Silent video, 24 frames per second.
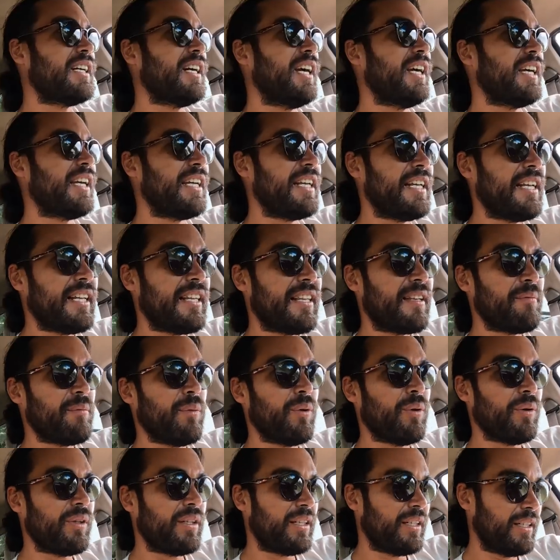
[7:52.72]
can't get anything
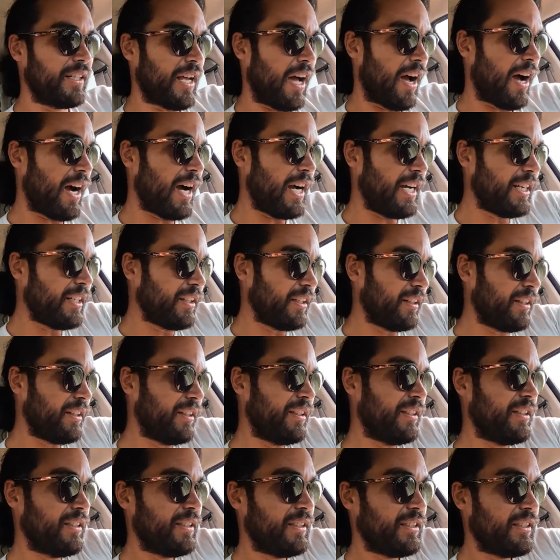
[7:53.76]
more than idle
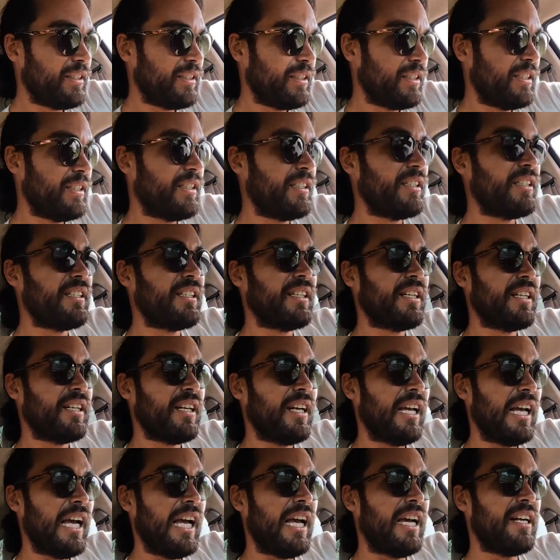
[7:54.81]

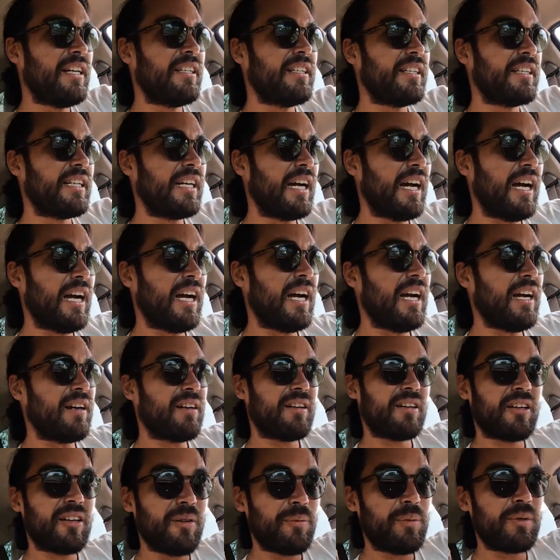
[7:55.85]
out of the car. I'm
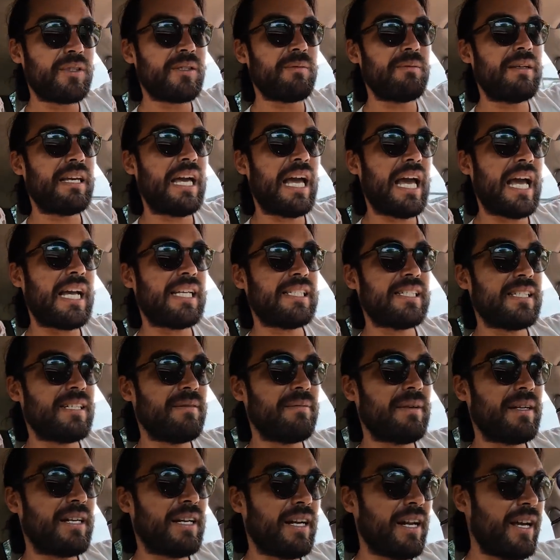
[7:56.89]
gonna go put some gas in it,
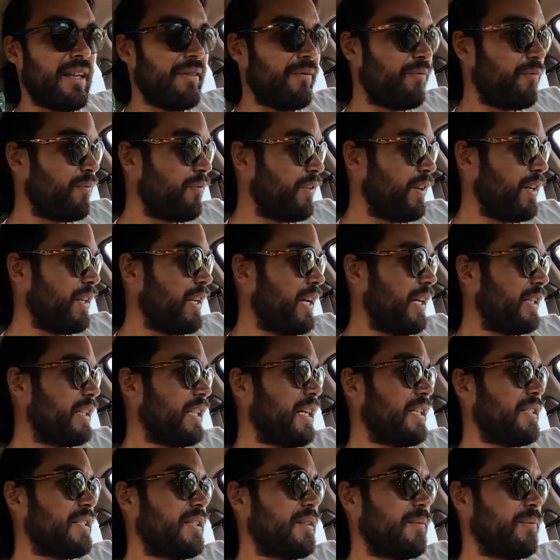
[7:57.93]
but I don't feel like
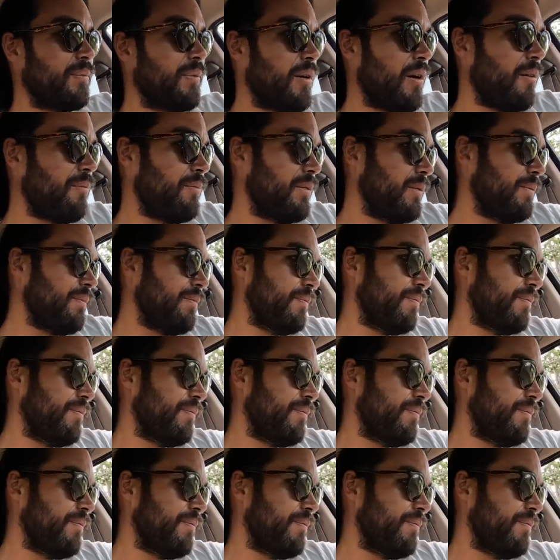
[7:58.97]
that's the problem.